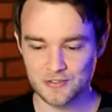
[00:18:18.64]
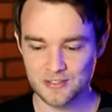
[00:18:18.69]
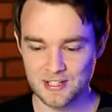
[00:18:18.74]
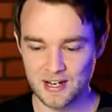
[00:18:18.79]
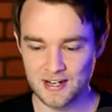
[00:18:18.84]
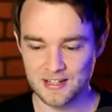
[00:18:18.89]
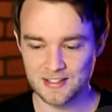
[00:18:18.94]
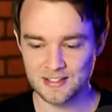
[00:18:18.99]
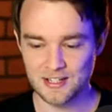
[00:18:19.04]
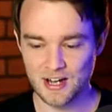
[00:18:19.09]
of
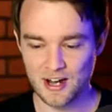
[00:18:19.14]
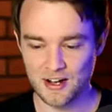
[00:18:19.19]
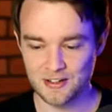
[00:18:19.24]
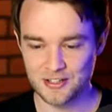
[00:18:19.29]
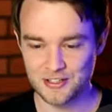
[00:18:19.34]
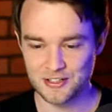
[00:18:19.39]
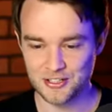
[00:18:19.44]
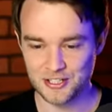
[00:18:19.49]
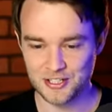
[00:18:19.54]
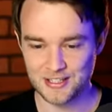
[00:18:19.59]

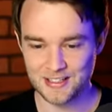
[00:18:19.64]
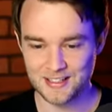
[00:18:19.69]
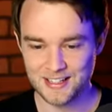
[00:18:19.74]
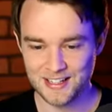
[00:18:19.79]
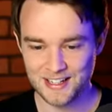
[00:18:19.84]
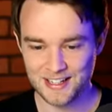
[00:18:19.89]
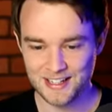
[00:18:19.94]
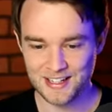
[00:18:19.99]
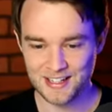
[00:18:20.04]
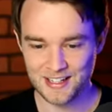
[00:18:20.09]
Scientology
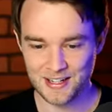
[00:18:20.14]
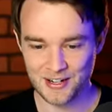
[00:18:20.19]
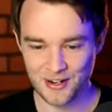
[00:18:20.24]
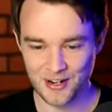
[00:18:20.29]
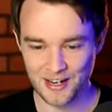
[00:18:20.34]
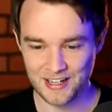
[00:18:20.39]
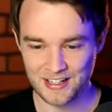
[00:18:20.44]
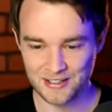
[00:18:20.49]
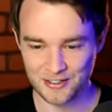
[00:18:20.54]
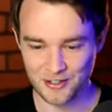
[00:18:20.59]

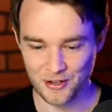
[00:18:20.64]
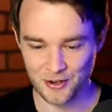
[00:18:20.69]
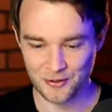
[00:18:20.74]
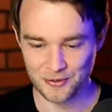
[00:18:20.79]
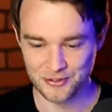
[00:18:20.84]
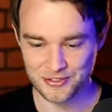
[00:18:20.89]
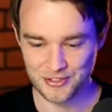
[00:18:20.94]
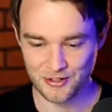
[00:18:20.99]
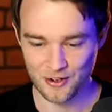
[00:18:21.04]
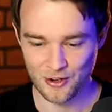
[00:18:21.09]
here, and it
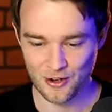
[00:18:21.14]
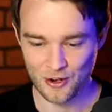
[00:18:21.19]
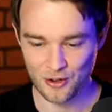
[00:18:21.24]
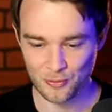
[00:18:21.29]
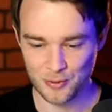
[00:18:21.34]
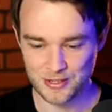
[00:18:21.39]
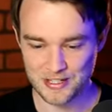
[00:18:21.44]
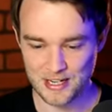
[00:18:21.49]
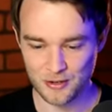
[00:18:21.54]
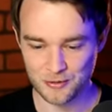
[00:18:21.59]
goes all
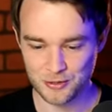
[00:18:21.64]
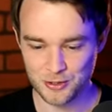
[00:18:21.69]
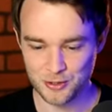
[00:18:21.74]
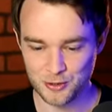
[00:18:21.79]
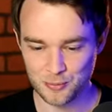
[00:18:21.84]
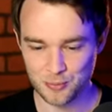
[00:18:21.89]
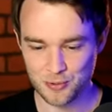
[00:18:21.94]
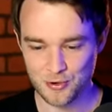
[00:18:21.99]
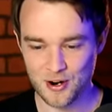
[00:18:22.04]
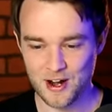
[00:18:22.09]
the way down
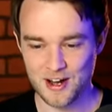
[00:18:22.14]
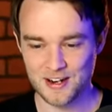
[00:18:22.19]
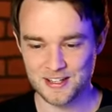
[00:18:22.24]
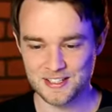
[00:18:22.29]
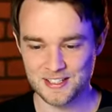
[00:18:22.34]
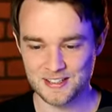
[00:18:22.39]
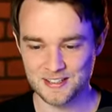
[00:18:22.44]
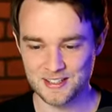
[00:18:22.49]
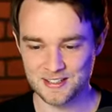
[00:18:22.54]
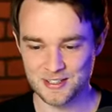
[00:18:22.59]
to
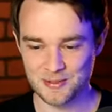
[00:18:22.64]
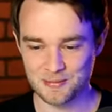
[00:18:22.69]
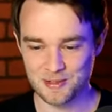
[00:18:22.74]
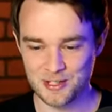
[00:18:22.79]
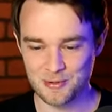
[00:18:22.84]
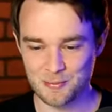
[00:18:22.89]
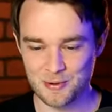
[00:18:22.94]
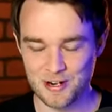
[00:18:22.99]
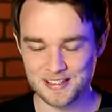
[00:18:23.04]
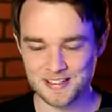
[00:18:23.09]
Protestantism.
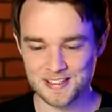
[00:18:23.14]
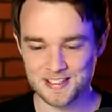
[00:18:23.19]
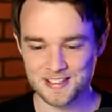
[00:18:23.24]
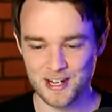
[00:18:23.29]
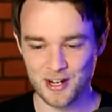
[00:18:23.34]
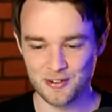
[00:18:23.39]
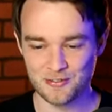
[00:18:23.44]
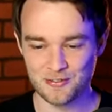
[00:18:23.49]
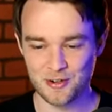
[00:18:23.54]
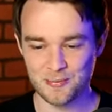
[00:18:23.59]
Can you break this
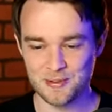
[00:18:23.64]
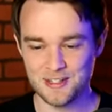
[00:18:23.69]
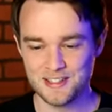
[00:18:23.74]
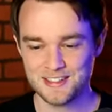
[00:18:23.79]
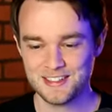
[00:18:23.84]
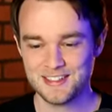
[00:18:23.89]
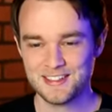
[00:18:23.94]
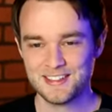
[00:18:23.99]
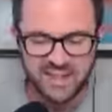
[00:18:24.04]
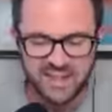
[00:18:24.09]
down for me?
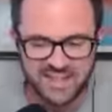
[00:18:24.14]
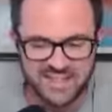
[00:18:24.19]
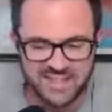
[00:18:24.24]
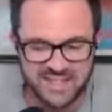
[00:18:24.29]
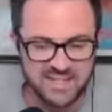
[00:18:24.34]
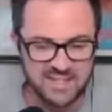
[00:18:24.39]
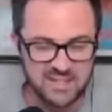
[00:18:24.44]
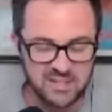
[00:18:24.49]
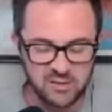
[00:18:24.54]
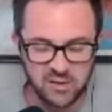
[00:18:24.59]
This
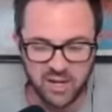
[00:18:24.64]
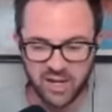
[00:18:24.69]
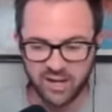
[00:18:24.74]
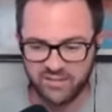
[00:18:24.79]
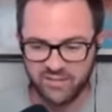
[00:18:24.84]
is YouGov